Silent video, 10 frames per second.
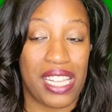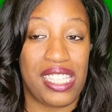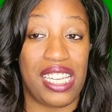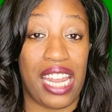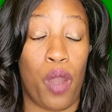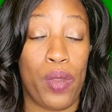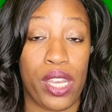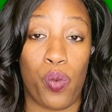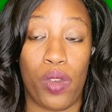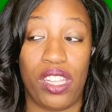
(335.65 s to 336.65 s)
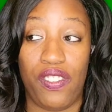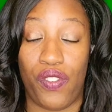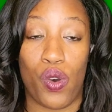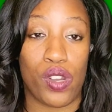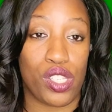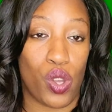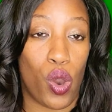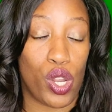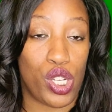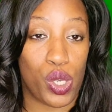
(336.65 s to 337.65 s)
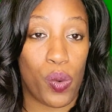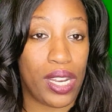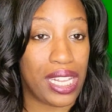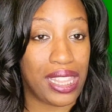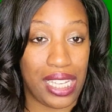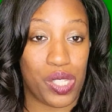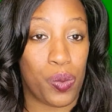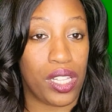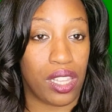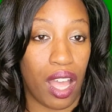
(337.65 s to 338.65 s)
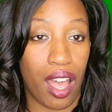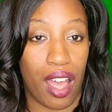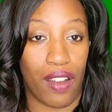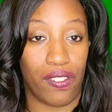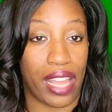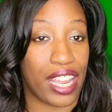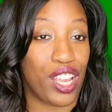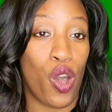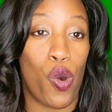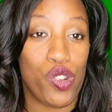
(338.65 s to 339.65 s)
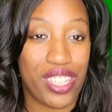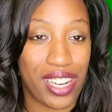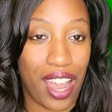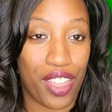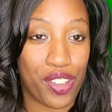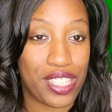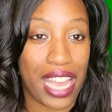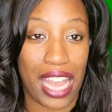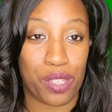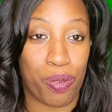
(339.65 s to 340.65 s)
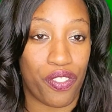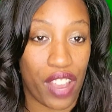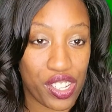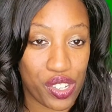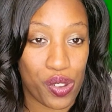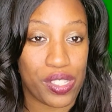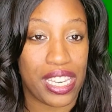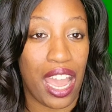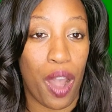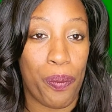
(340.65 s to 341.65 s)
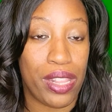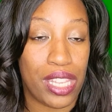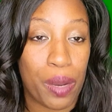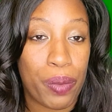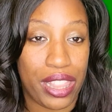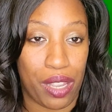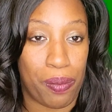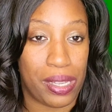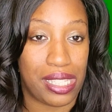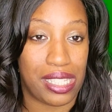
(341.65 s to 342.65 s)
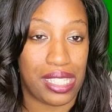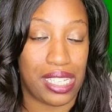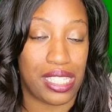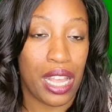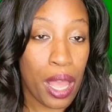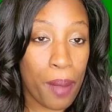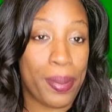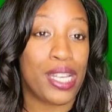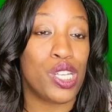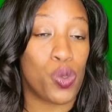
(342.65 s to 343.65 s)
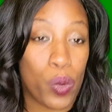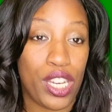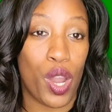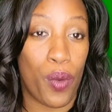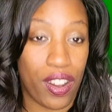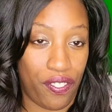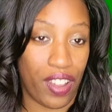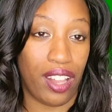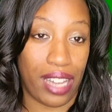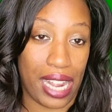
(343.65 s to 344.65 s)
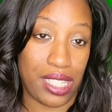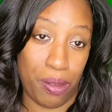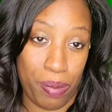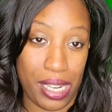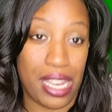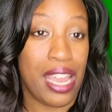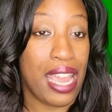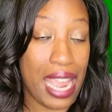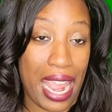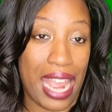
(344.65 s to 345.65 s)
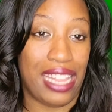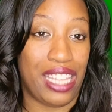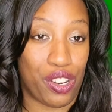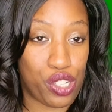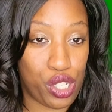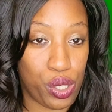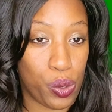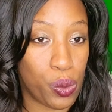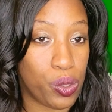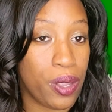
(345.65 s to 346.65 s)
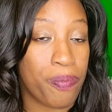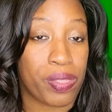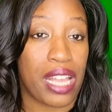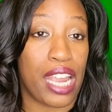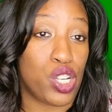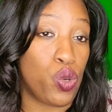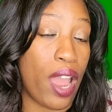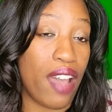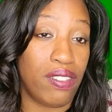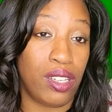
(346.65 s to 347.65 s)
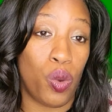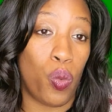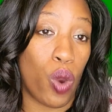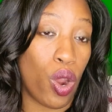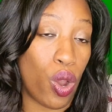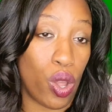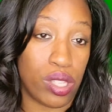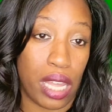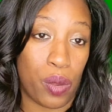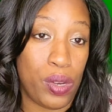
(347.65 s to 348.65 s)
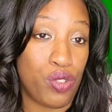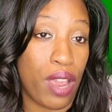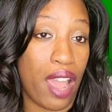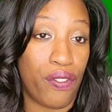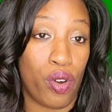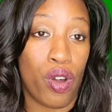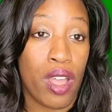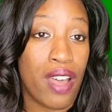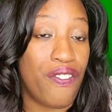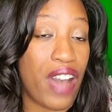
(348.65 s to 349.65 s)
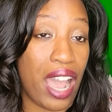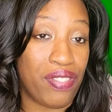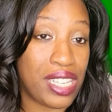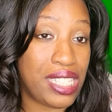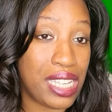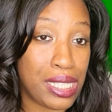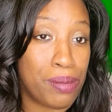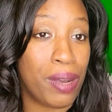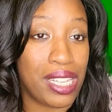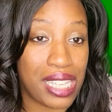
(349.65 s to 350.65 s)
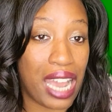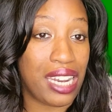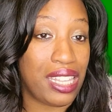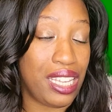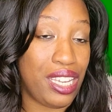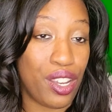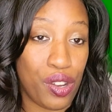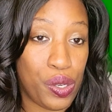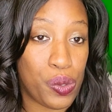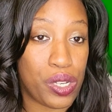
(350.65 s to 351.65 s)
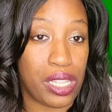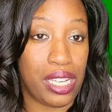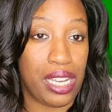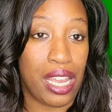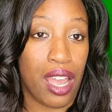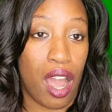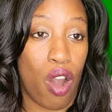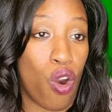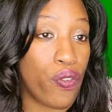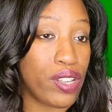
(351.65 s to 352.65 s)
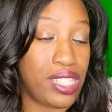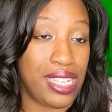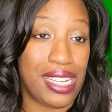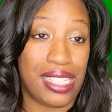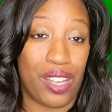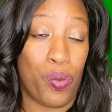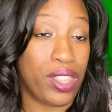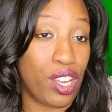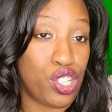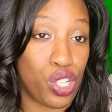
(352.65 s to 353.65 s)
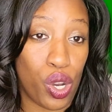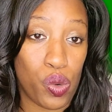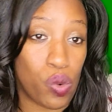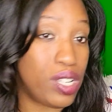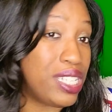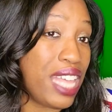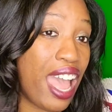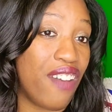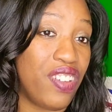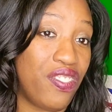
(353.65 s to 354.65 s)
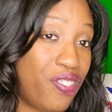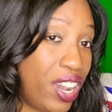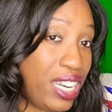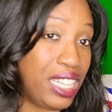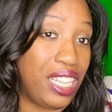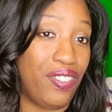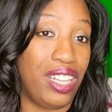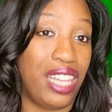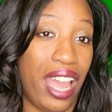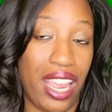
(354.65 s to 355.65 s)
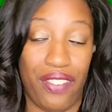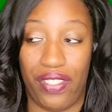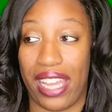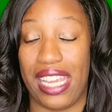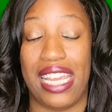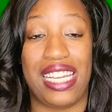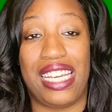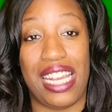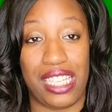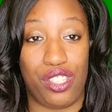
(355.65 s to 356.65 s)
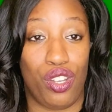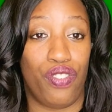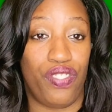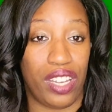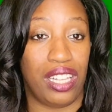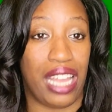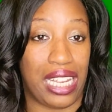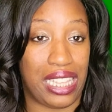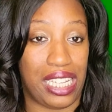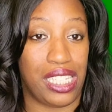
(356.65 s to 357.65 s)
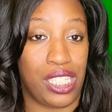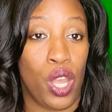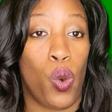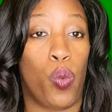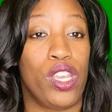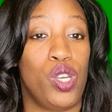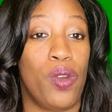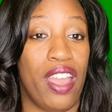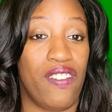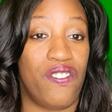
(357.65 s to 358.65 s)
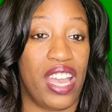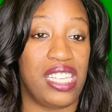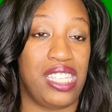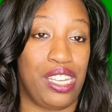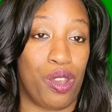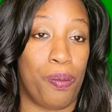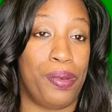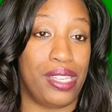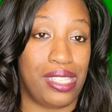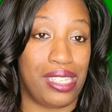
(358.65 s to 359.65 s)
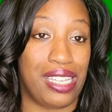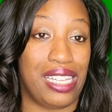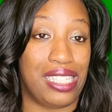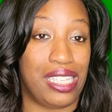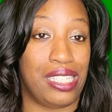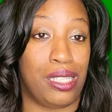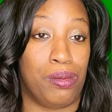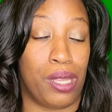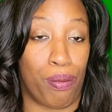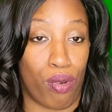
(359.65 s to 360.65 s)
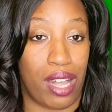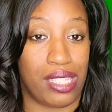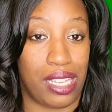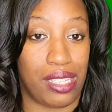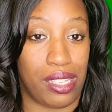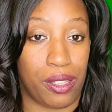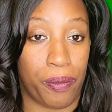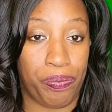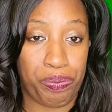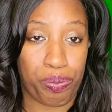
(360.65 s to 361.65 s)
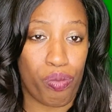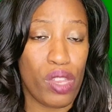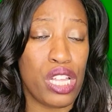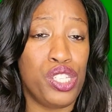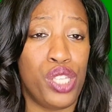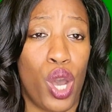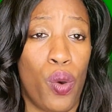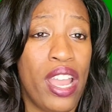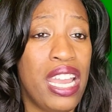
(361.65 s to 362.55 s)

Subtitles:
To now we can really focus on doing the things we love, like coaching other tax professionals and helping them with their businesses, because we know what it felt like to be in their shoes. Like traveling the world, like we travel 5 to 6 months out of the year usually overseas with our children, just having fun and living life. Like it gets to feel like this when you invest in your business and systems and processes. So